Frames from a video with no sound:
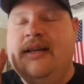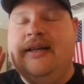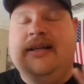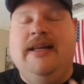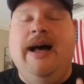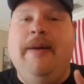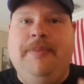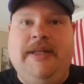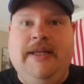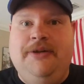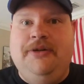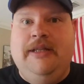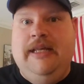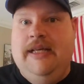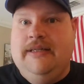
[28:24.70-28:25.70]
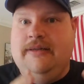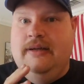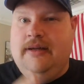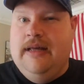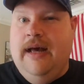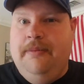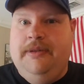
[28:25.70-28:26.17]
competition this and a
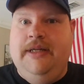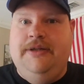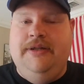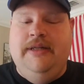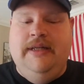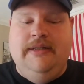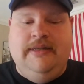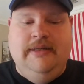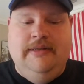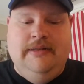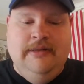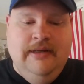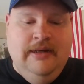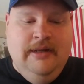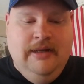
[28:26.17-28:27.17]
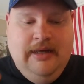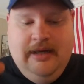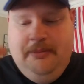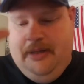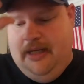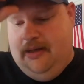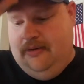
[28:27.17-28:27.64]
competition this, because I
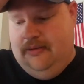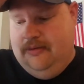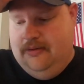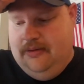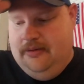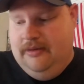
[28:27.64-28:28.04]
mean,